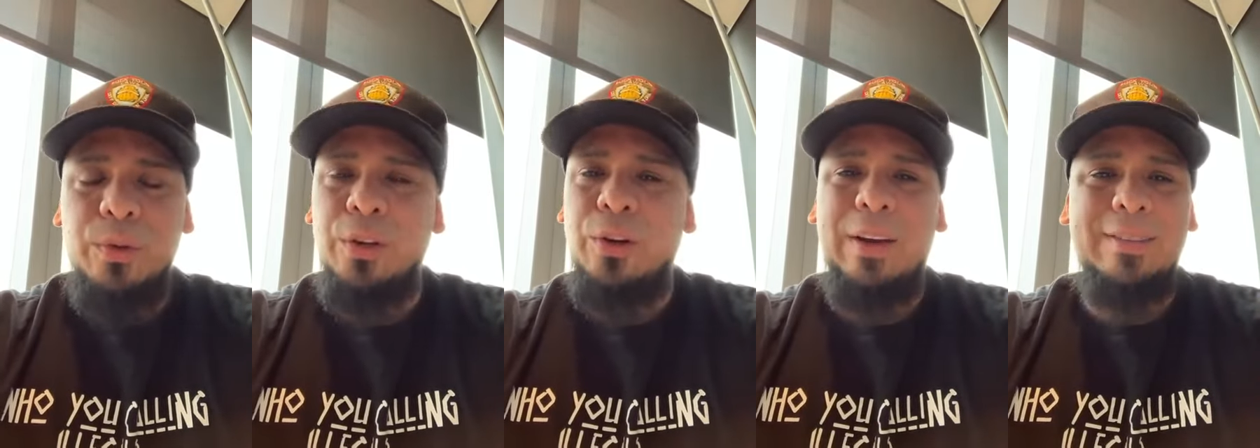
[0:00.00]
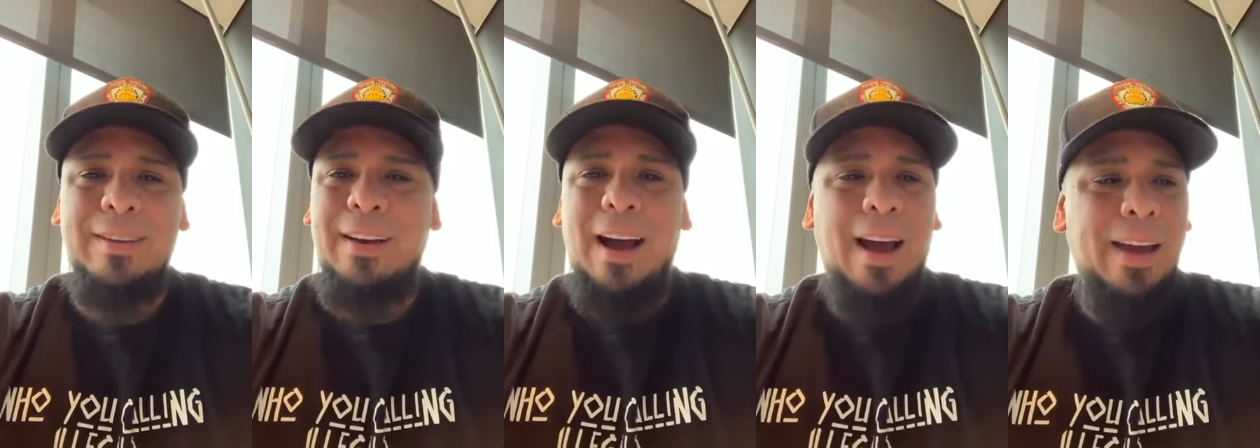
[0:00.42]
You know, as a
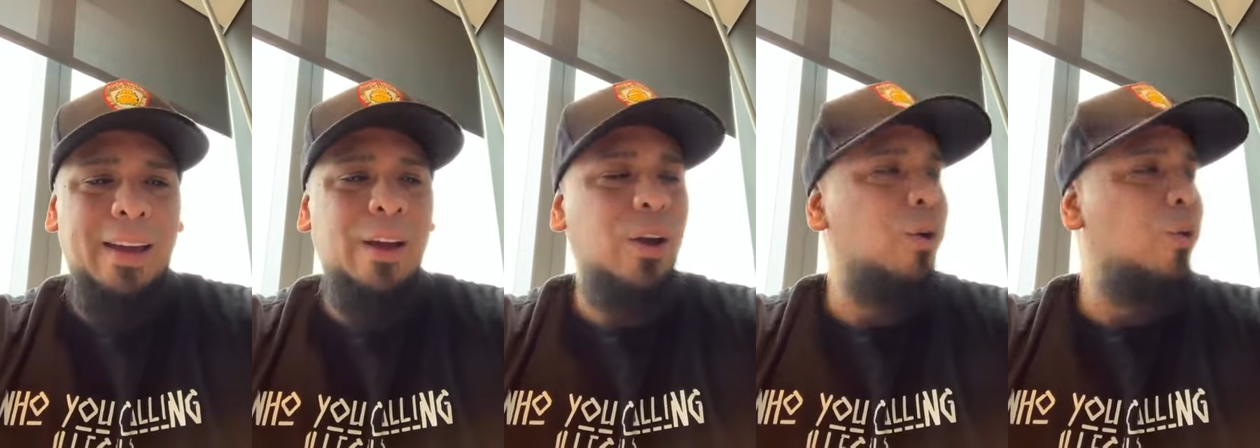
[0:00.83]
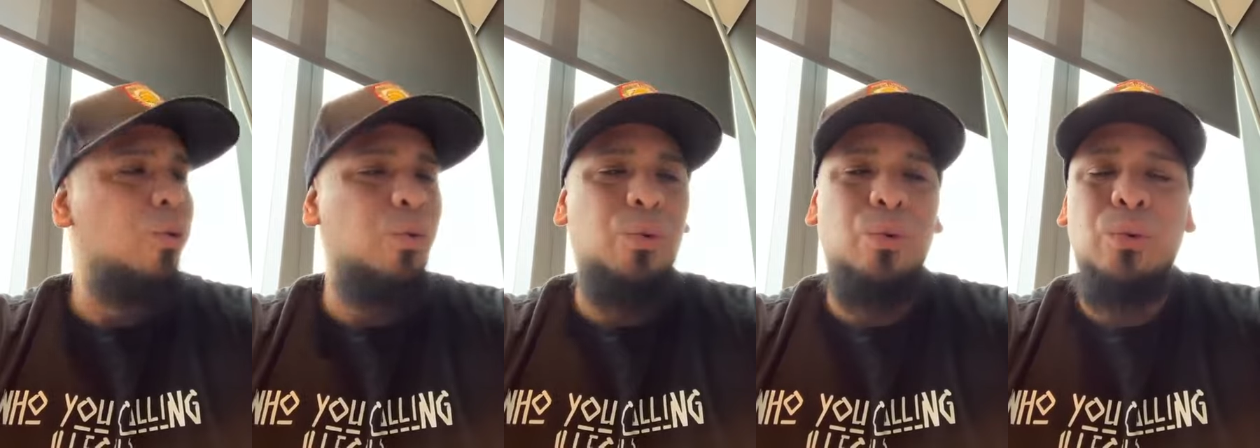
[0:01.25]
guy
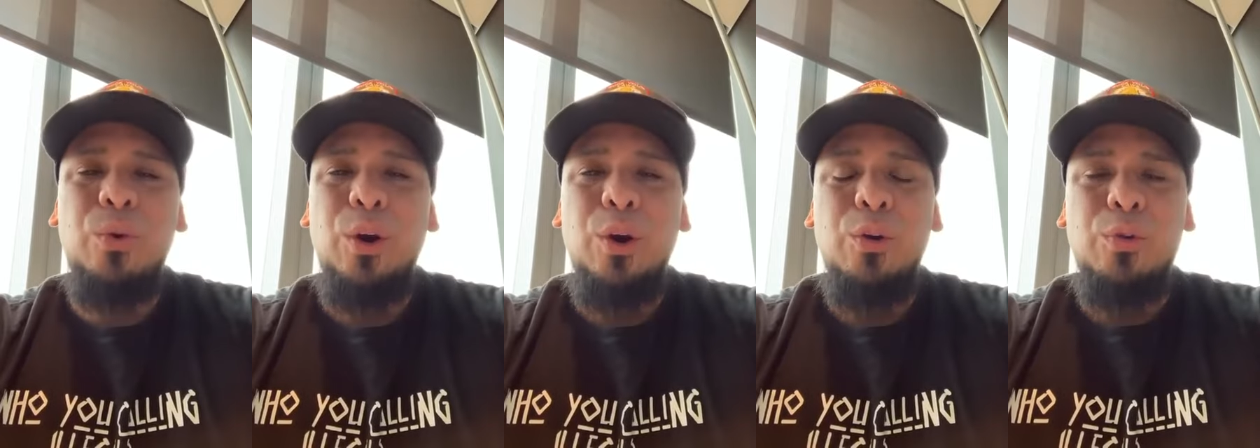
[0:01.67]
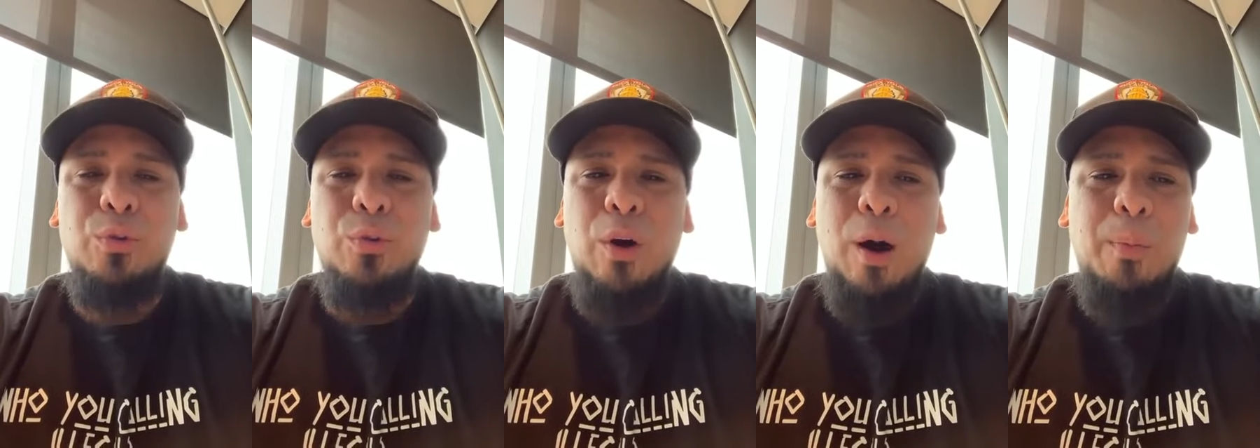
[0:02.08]
who
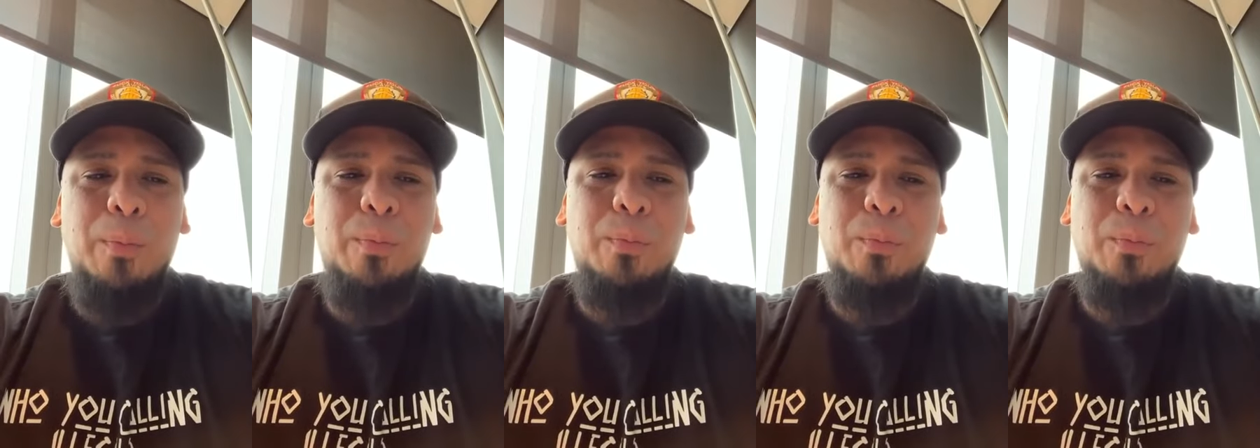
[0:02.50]
grew up